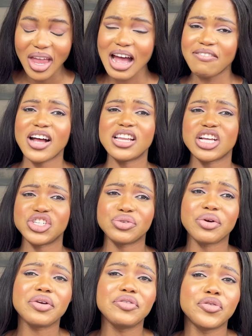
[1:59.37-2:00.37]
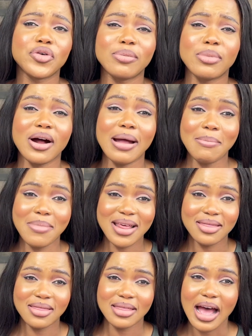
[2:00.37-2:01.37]
I've had your jewelry for about a
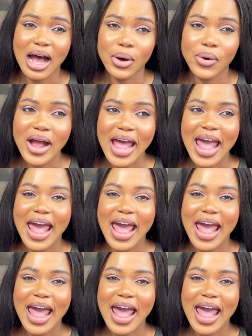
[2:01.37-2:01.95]
month now